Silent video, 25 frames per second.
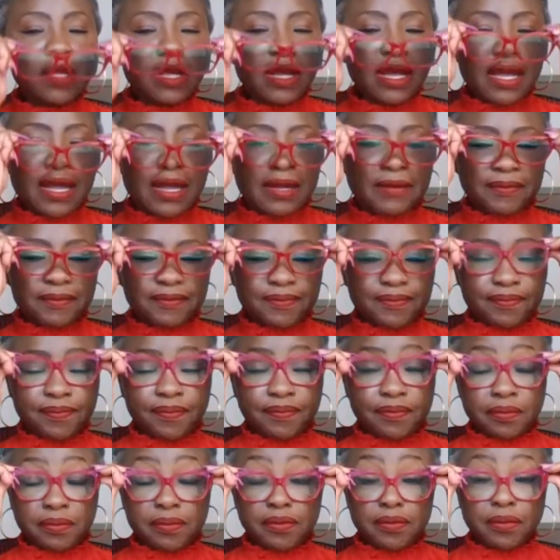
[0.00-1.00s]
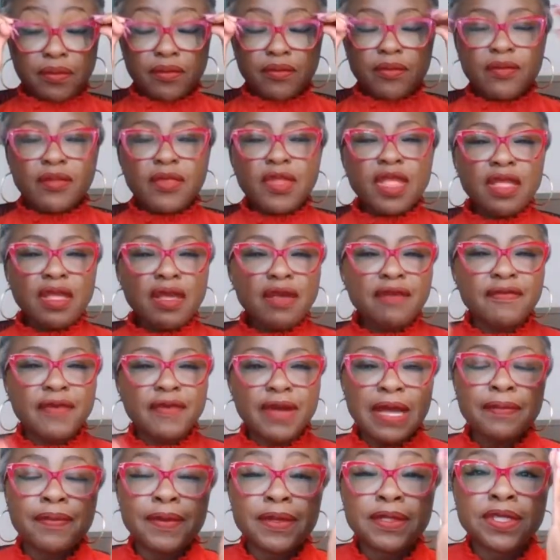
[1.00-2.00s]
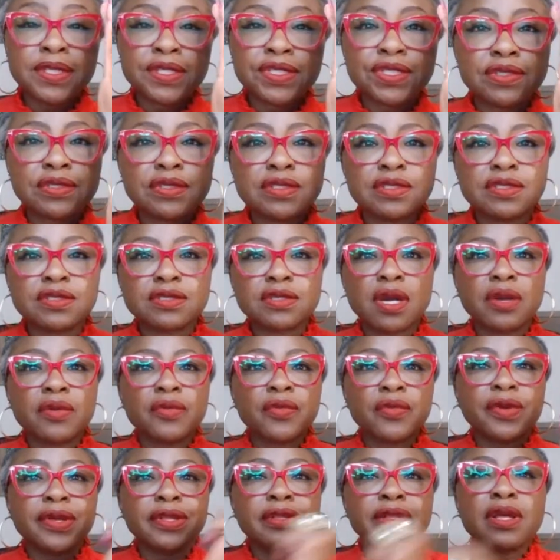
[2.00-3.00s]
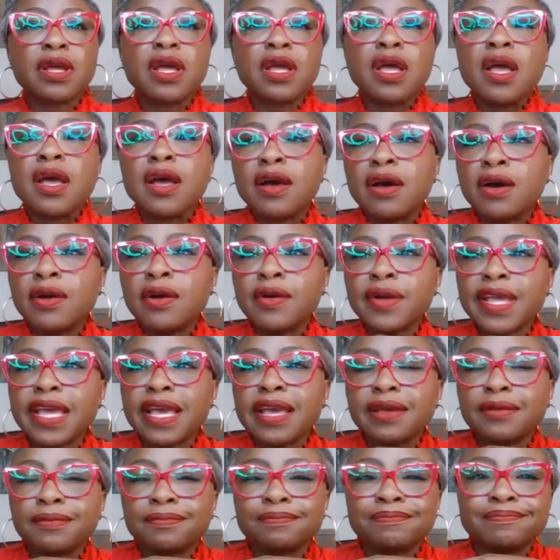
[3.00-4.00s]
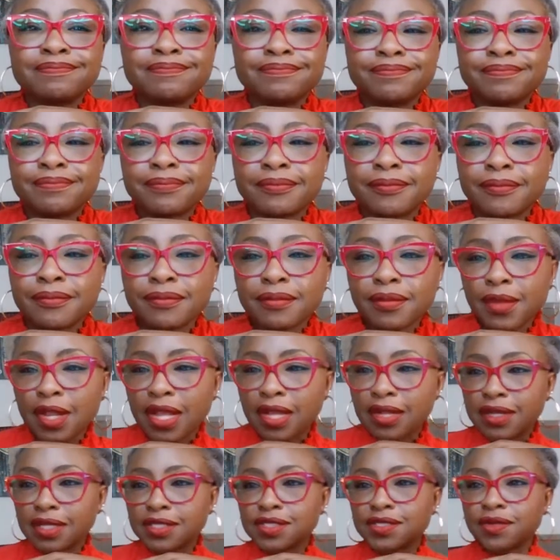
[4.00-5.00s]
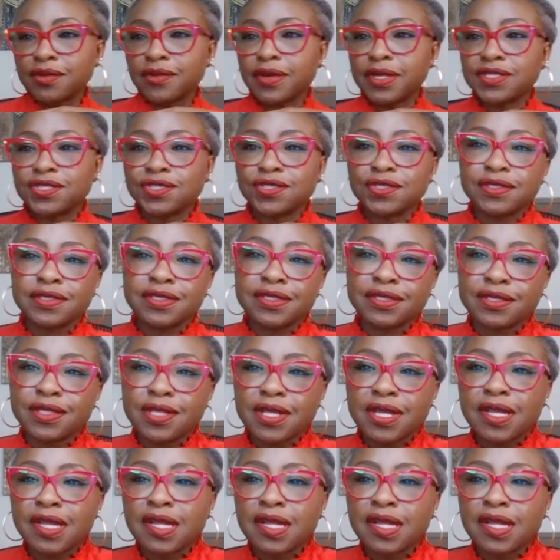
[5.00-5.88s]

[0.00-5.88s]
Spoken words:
VAWA petition to start with. Okay, let's do questions.